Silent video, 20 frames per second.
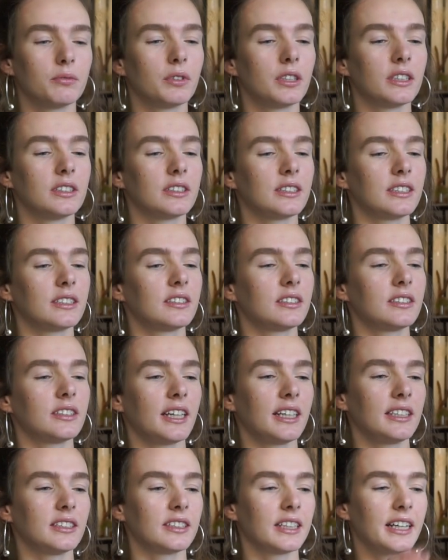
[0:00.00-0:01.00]
one that
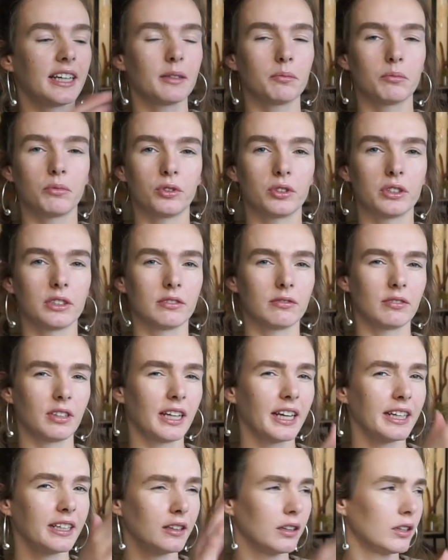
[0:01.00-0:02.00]
stays like more
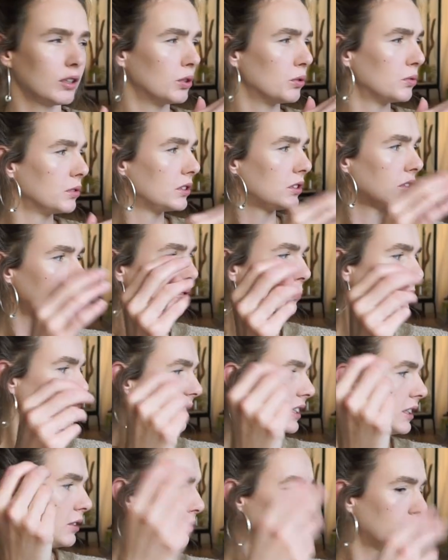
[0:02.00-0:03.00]
like lower, not
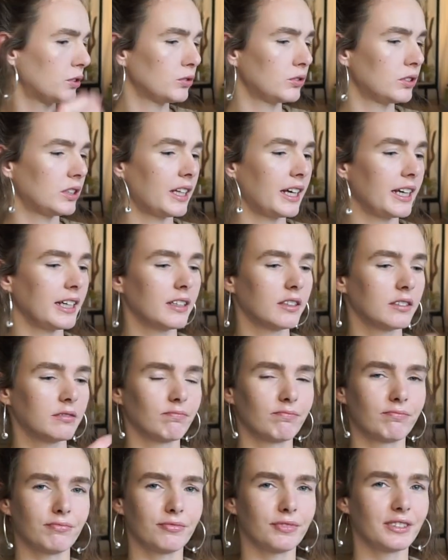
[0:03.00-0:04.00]
really grows like
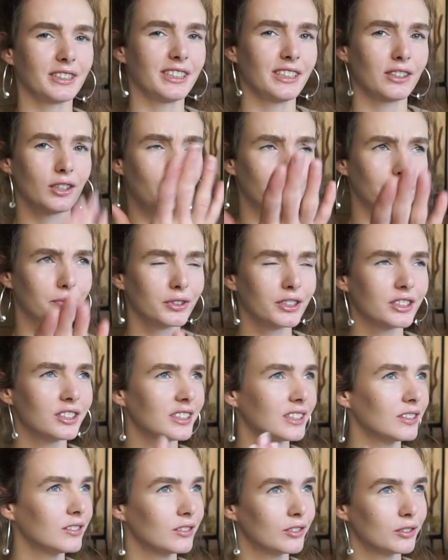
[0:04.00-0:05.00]
really upwards.
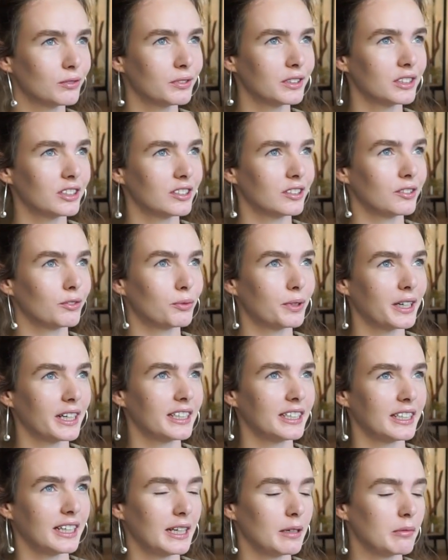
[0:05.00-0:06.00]
I don't know what's the
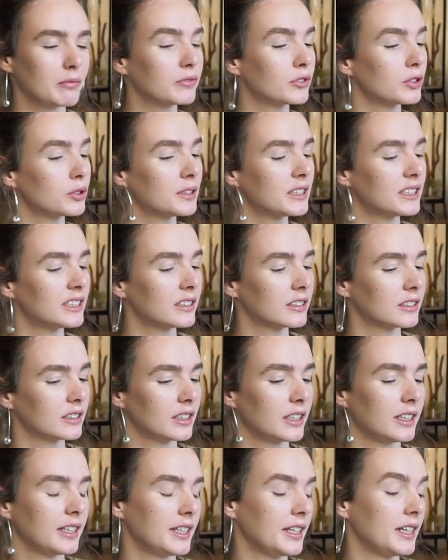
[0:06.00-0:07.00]
right name for it.
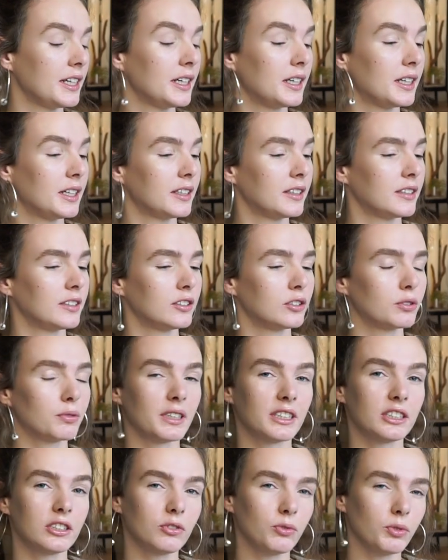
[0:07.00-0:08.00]

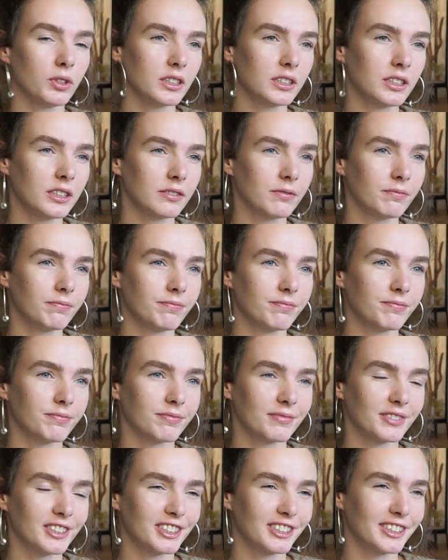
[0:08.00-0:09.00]
Terrestrial?
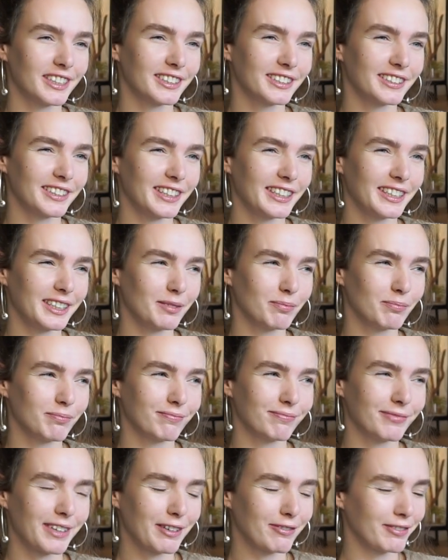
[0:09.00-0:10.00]
Is that the name?
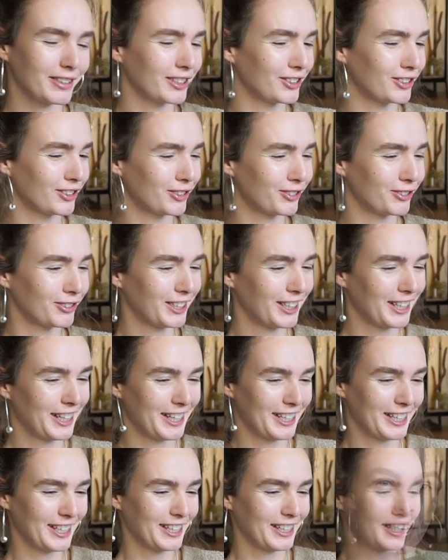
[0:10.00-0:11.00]
I think so.
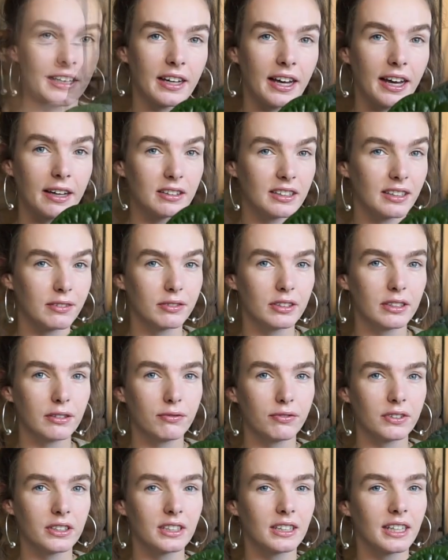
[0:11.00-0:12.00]
I definitely
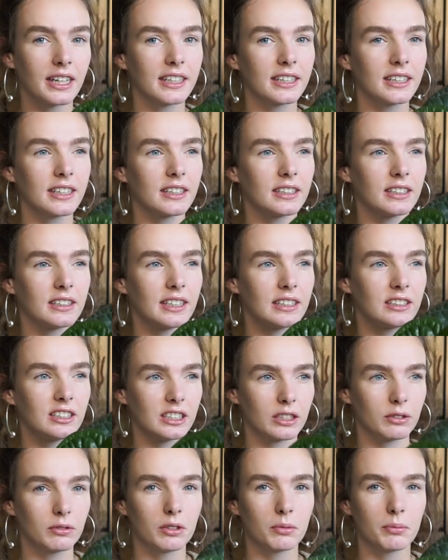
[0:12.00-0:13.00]
feel like
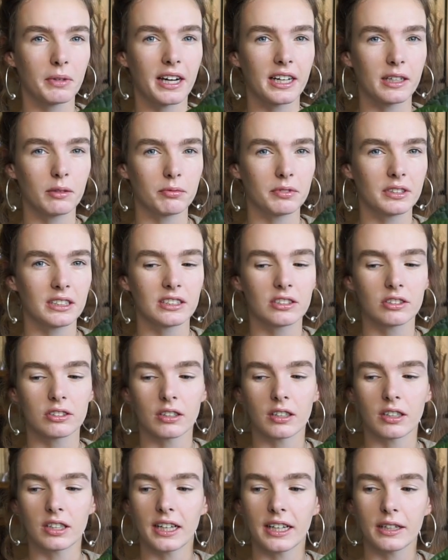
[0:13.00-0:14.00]
Anthurium hybrids
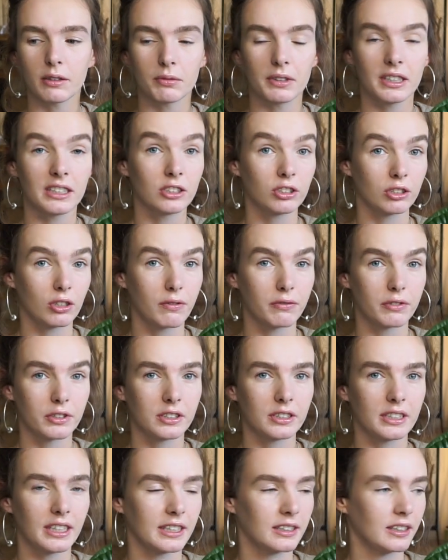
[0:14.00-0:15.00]
are like way
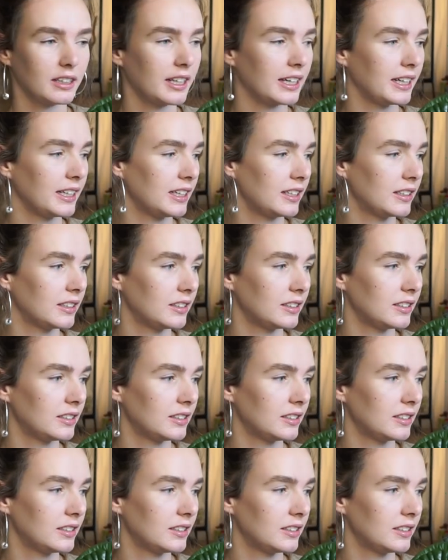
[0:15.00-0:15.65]
tougher than like